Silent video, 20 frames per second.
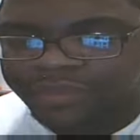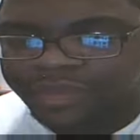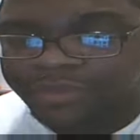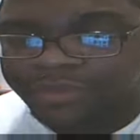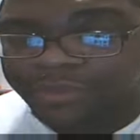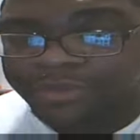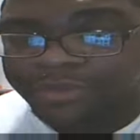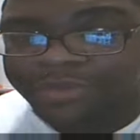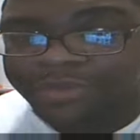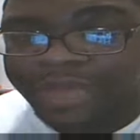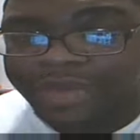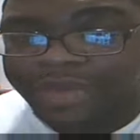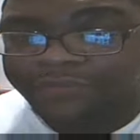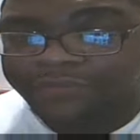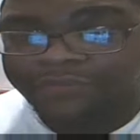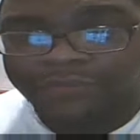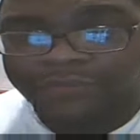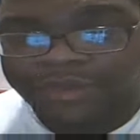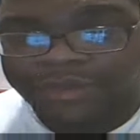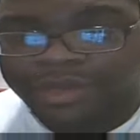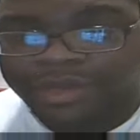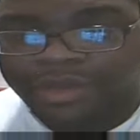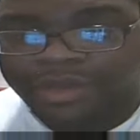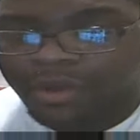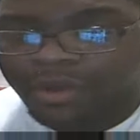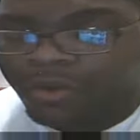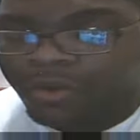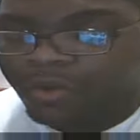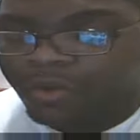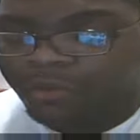where you got it free
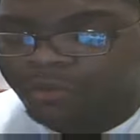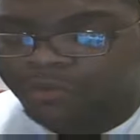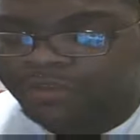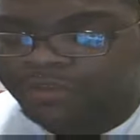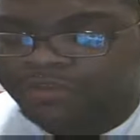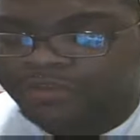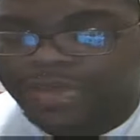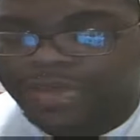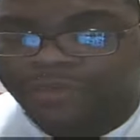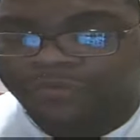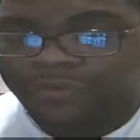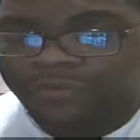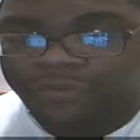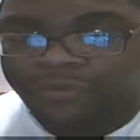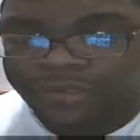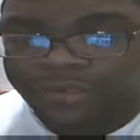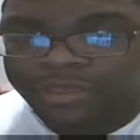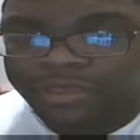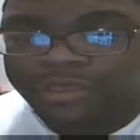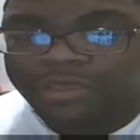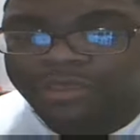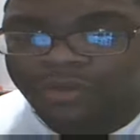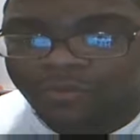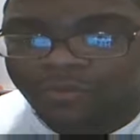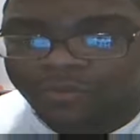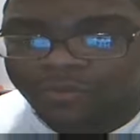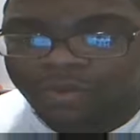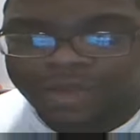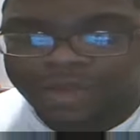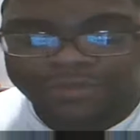or just got it for a really low
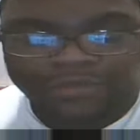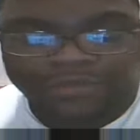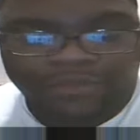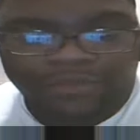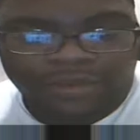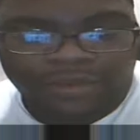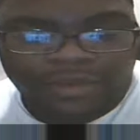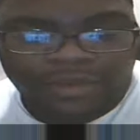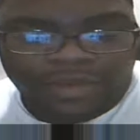price?